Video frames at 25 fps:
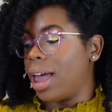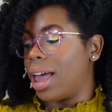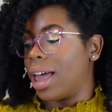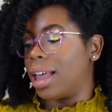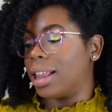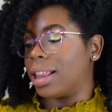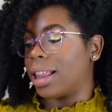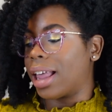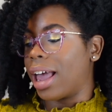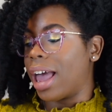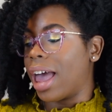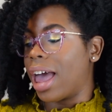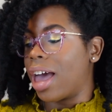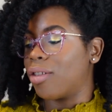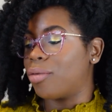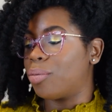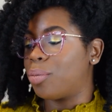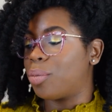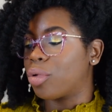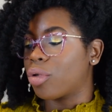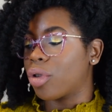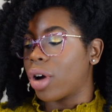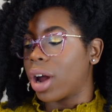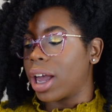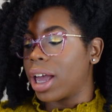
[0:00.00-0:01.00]
And they have
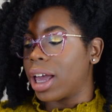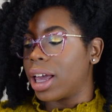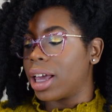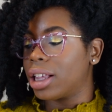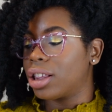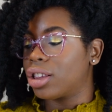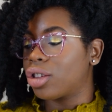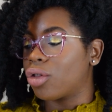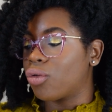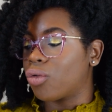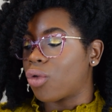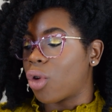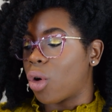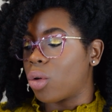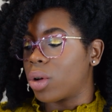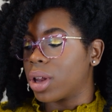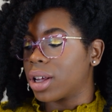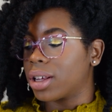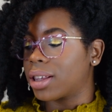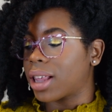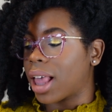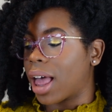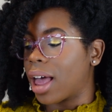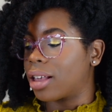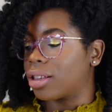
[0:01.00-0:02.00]
braids, roller
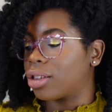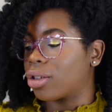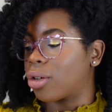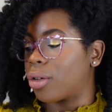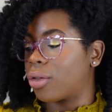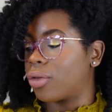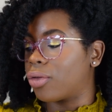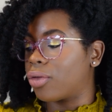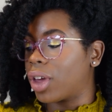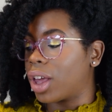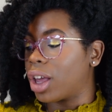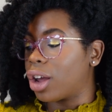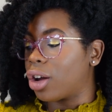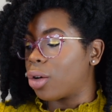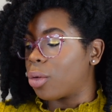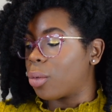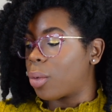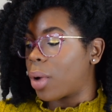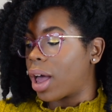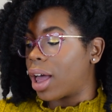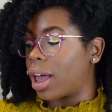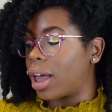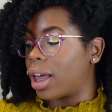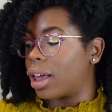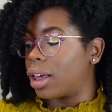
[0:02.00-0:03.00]
sets, or finger
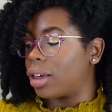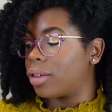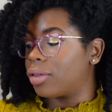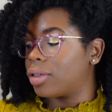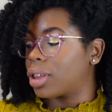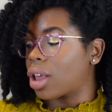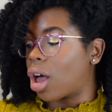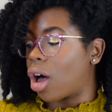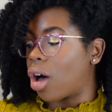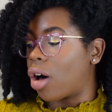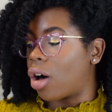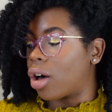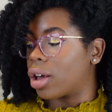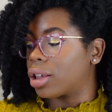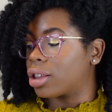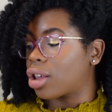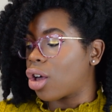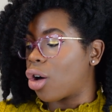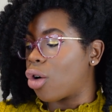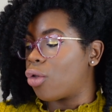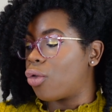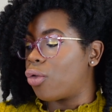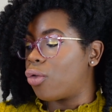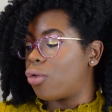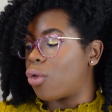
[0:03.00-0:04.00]
waves.
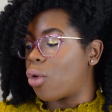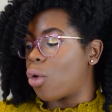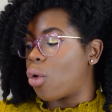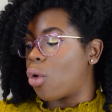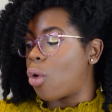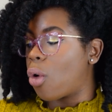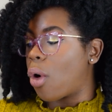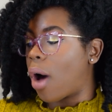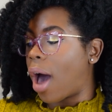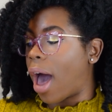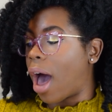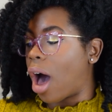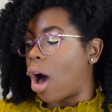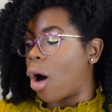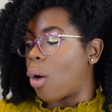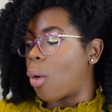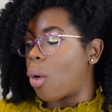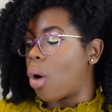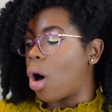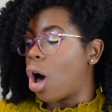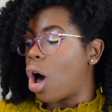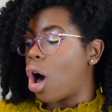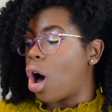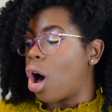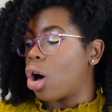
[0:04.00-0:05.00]
Also full
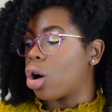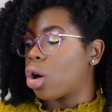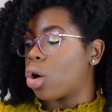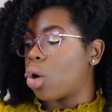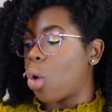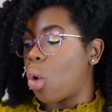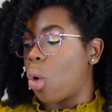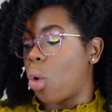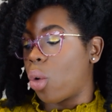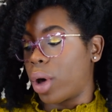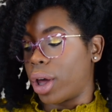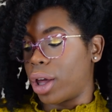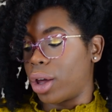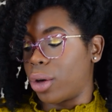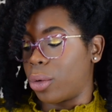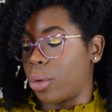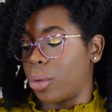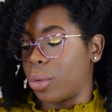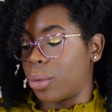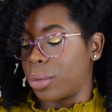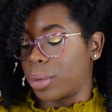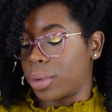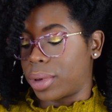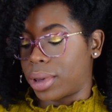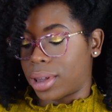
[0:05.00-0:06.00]
out
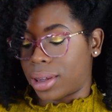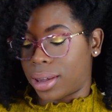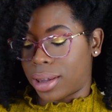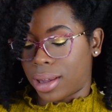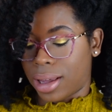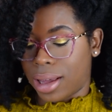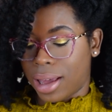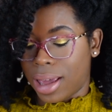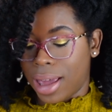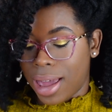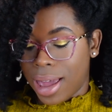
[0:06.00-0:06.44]
coils.